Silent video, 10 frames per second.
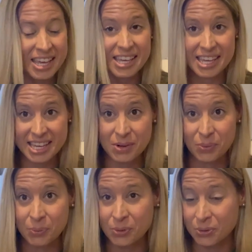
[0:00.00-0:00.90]

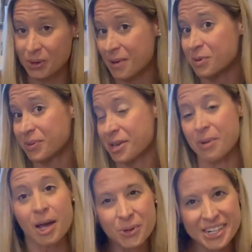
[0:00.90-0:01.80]
It probably,
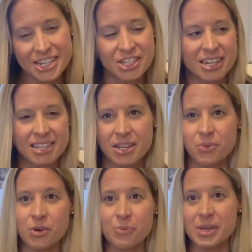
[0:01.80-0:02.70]
my prediction is it
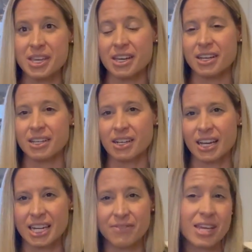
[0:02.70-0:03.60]
will be
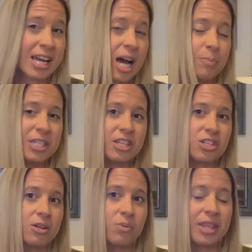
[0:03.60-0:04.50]
kind of in
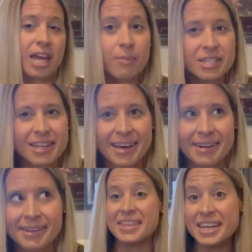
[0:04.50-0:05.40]
competition with
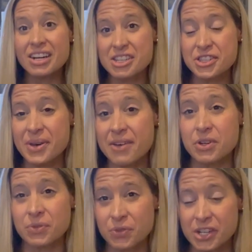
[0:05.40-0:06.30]
Amazon. They also have a
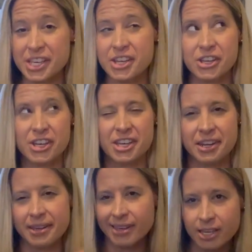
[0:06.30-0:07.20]
really
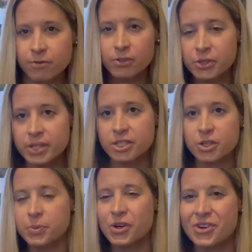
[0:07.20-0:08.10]
good
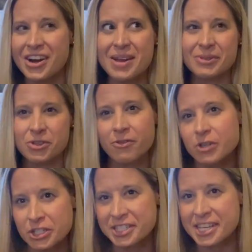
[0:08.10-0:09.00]
influencer program. So if
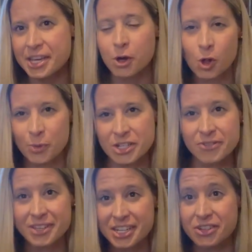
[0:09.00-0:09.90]
you're seeing a whole bunch
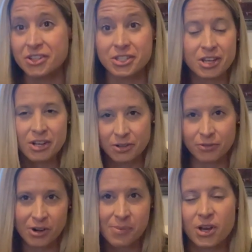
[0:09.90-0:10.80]
of videos
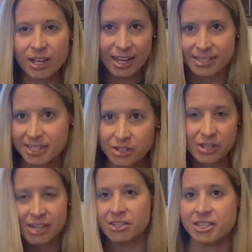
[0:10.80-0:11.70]
from content
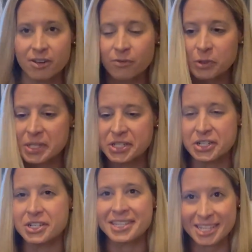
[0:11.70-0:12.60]
creators,
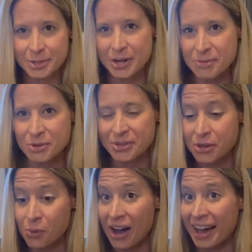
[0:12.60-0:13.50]
influencers, that's probably
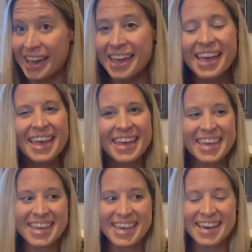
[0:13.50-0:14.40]
why.
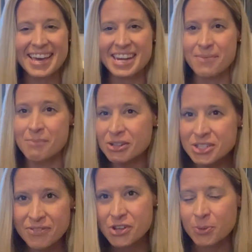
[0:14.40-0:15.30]
And most
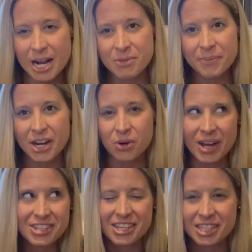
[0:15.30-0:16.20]
of you probably are
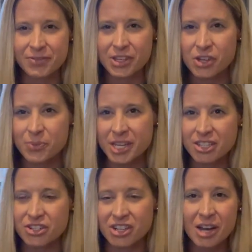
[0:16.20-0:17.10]
watching this video
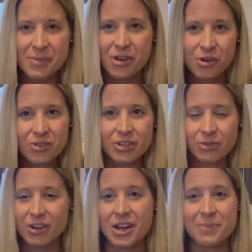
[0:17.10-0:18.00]
because you're coming over
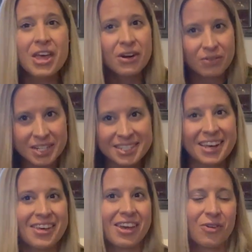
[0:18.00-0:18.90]
from
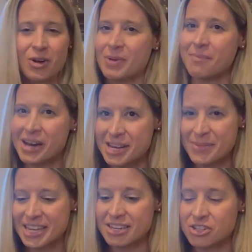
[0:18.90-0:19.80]
reselling or my
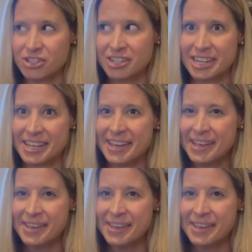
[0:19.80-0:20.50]
money-making journey.